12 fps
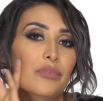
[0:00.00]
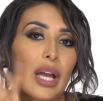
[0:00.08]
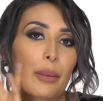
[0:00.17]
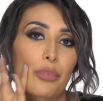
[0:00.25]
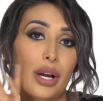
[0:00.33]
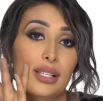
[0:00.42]

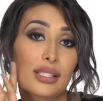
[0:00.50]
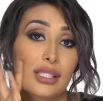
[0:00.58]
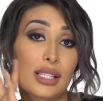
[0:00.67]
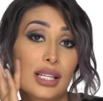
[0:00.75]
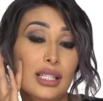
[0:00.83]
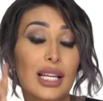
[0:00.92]
I pressed
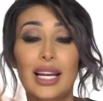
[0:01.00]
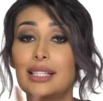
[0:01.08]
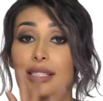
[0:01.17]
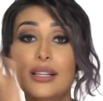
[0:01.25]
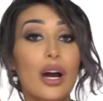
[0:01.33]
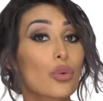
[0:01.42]
it in, and I
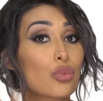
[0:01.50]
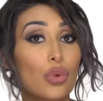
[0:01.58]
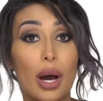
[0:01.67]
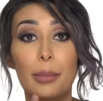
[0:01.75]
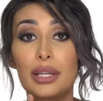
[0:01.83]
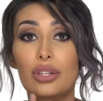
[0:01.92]
did not
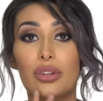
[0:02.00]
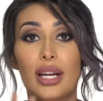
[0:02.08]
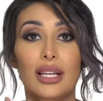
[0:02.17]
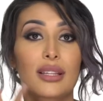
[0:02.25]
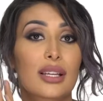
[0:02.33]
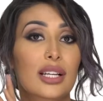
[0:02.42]
rub it or
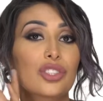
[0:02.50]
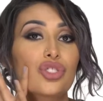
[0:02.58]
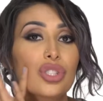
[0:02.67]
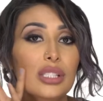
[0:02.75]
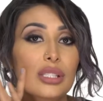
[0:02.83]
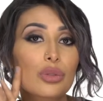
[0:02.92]
anything. I
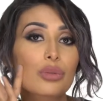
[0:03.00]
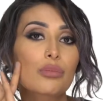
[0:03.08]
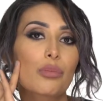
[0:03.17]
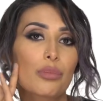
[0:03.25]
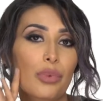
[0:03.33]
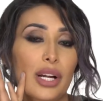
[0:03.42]
just
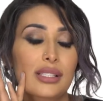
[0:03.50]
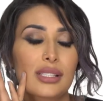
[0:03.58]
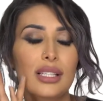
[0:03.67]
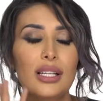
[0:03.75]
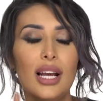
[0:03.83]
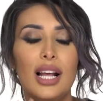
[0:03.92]
pressed
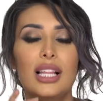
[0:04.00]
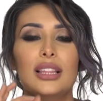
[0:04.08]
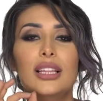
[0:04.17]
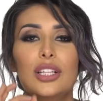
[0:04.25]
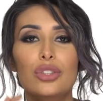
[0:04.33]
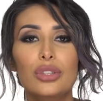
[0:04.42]
it.
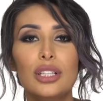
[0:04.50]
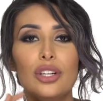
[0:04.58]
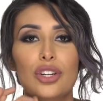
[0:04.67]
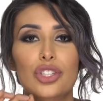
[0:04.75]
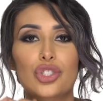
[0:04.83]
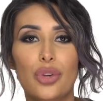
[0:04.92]
Literally,
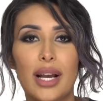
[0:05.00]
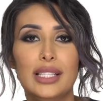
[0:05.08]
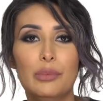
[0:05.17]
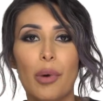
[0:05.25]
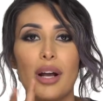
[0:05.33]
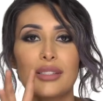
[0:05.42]
her dry
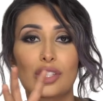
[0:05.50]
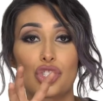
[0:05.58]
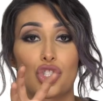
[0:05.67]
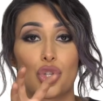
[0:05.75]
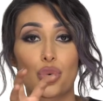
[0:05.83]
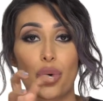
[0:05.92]
spots
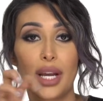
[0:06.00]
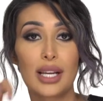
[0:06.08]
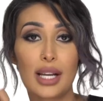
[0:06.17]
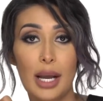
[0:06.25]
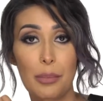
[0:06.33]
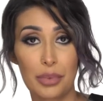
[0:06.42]

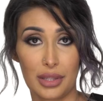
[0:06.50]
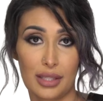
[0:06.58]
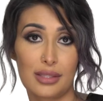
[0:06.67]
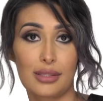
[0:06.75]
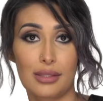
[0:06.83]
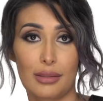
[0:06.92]
drank up
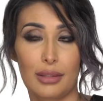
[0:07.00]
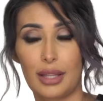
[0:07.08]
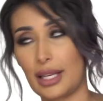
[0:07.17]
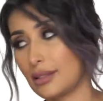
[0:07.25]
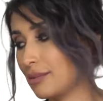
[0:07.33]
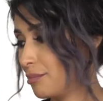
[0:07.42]
this
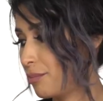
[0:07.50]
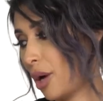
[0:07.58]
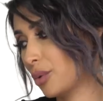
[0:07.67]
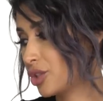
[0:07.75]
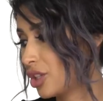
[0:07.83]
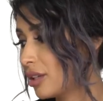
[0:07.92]
like
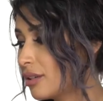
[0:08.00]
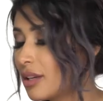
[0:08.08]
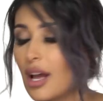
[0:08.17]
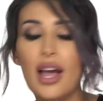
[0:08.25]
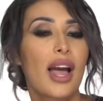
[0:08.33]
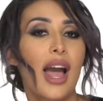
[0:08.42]
potion,
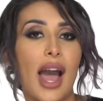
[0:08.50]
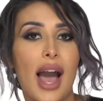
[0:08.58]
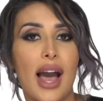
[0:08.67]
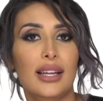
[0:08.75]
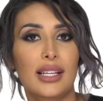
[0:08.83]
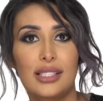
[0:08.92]

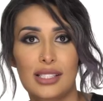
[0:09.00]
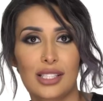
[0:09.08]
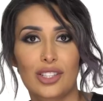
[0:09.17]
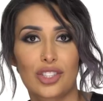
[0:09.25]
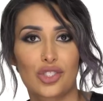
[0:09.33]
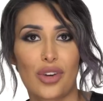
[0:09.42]
and it
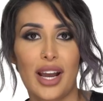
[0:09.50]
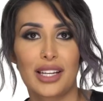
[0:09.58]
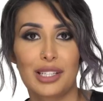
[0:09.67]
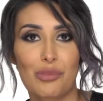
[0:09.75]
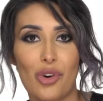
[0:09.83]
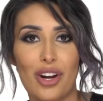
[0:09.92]
didn't look dry
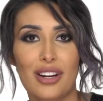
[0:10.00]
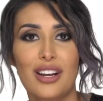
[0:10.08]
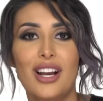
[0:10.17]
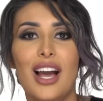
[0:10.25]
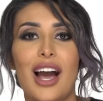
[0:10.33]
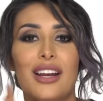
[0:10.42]
anymore.
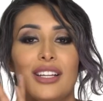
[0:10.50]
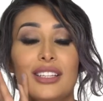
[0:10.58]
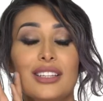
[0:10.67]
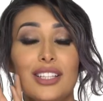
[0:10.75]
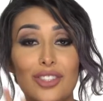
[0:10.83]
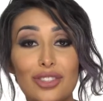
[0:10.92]
And it
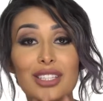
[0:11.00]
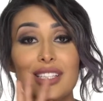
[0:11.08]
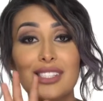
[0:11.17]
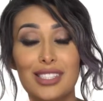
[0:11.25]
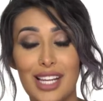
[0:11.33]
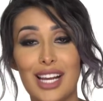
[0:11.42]
literally
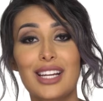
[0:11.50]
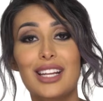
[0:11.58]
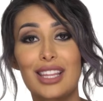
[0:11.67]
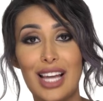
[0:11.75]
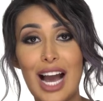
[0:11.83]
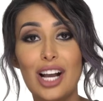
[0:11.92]

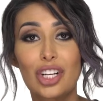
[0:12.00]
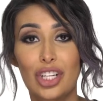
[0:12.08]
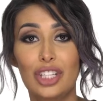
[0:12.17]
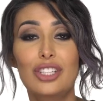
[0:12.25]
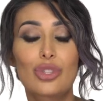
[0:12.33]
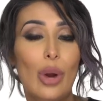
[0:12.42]
stayed that
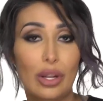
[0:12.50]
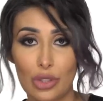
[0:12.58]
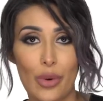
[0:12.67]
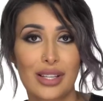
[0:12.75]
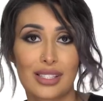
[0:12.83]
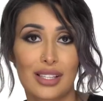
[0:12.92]
good throughout
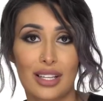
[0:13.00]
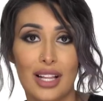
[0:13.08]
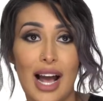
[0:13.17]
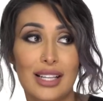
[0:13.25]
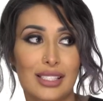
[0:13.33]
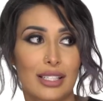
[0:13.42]
the rest of the class.